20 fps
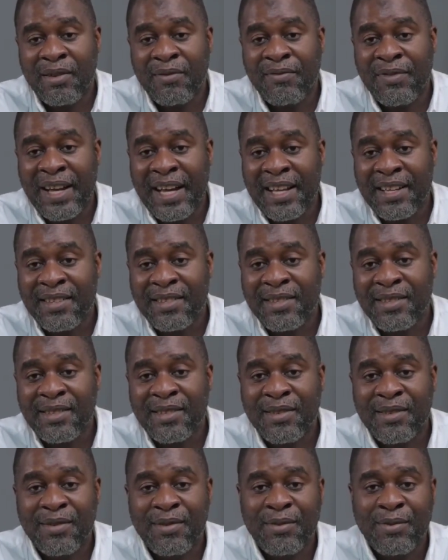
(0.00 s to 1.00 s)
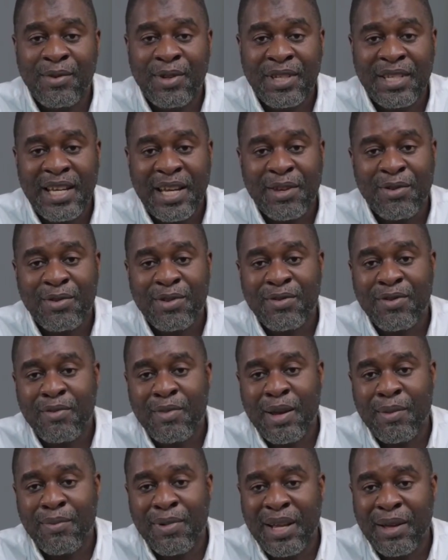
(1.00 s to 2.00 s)
vans which I use for
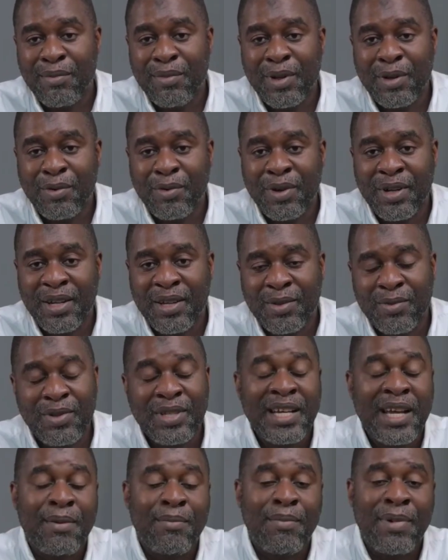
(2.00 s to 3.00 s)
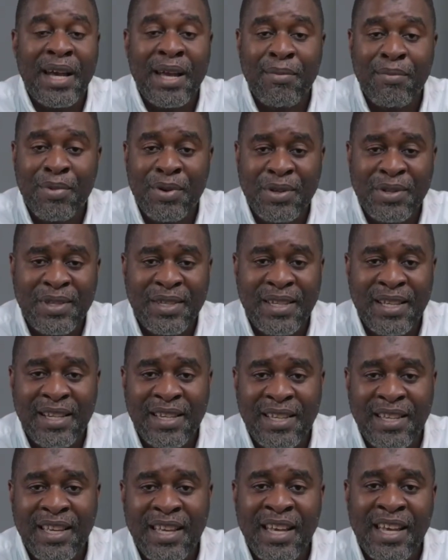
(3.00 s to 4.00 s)
my plumbing works, which I buy
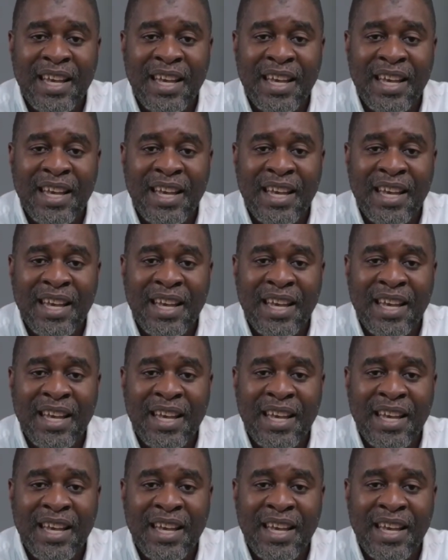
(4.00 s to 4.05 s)
personally,